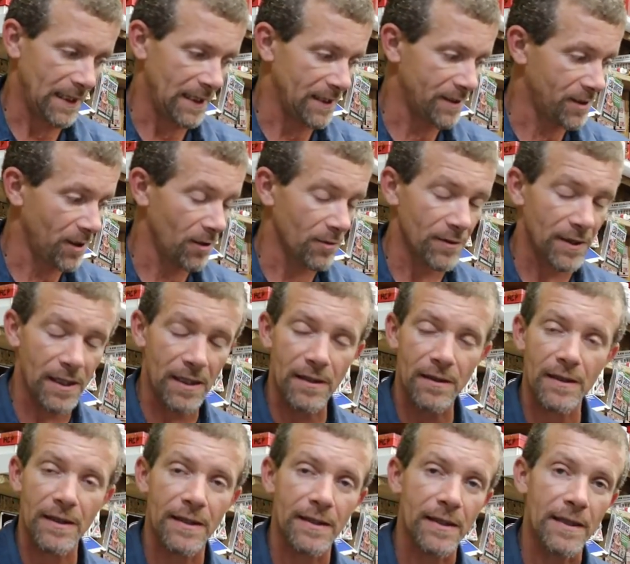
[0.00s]
it's on
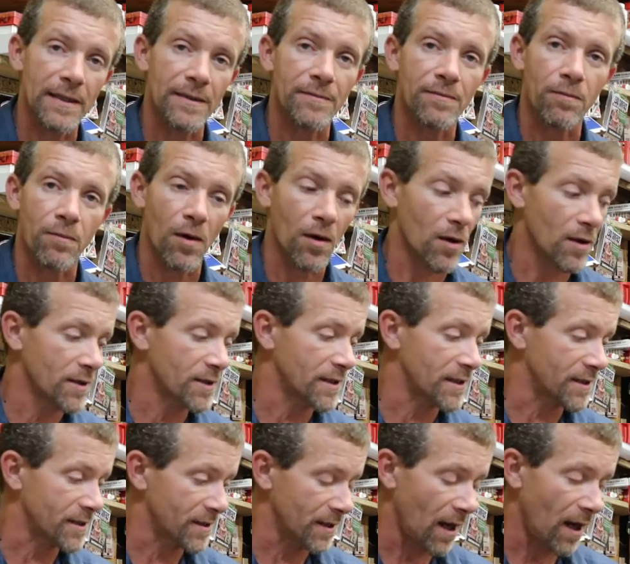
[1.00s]
there. It, it works.
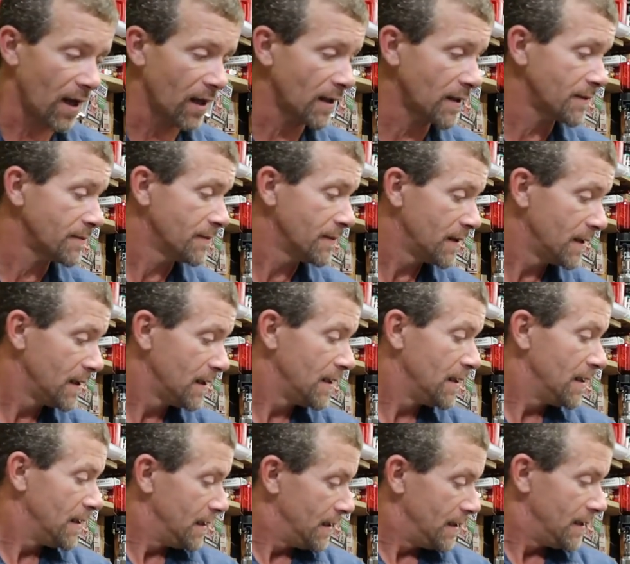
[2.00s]
It's solid.
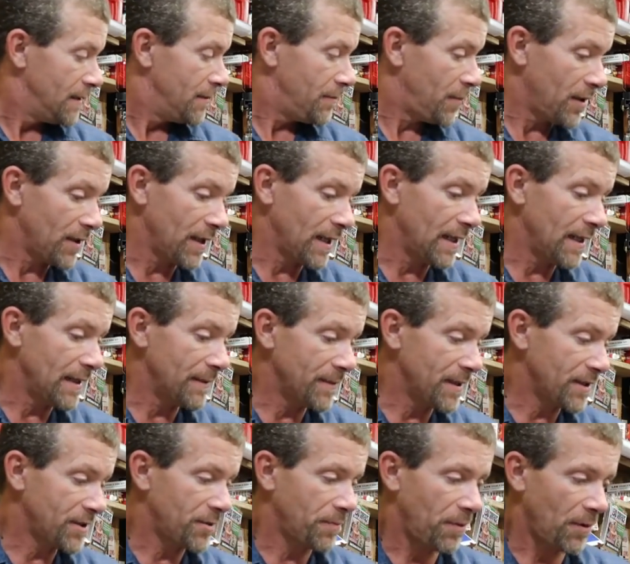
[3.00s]
But I am
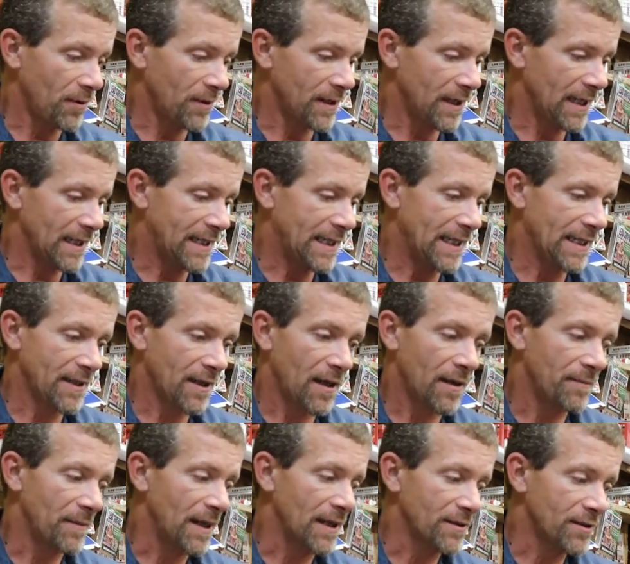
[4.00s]
disappointed I
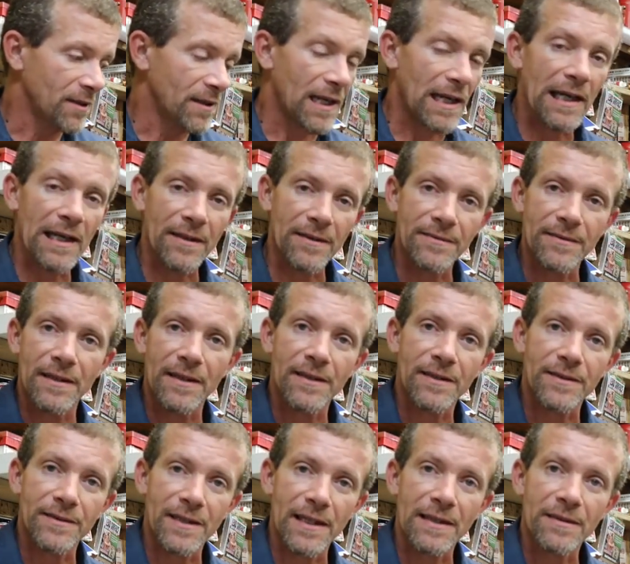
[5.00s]
cannot mount the light on there,
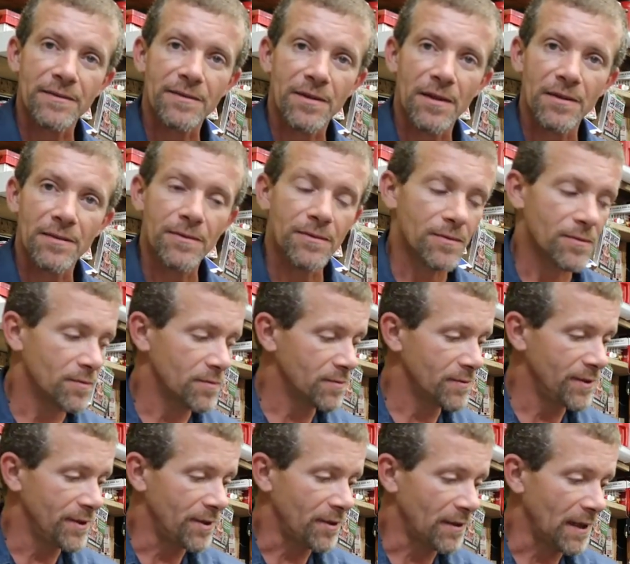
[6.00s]
because that's whole,
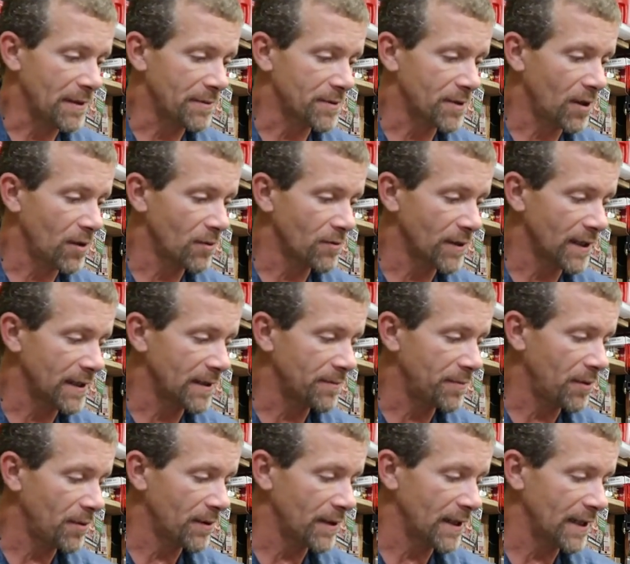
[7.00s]
you know, that was the whole down
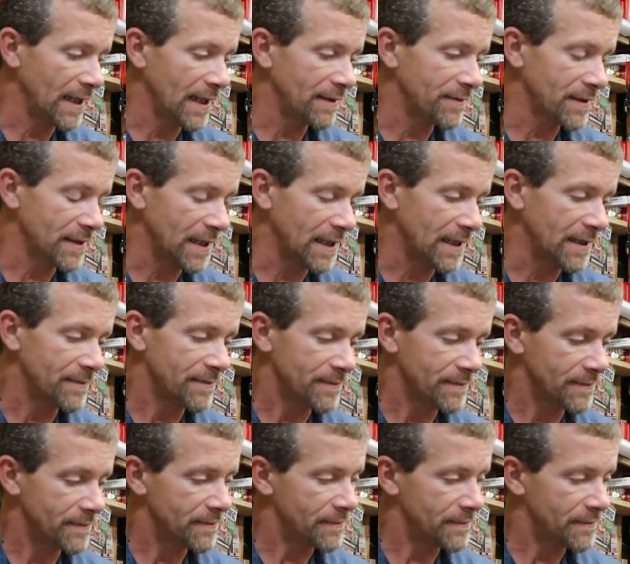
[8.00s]
point of having that,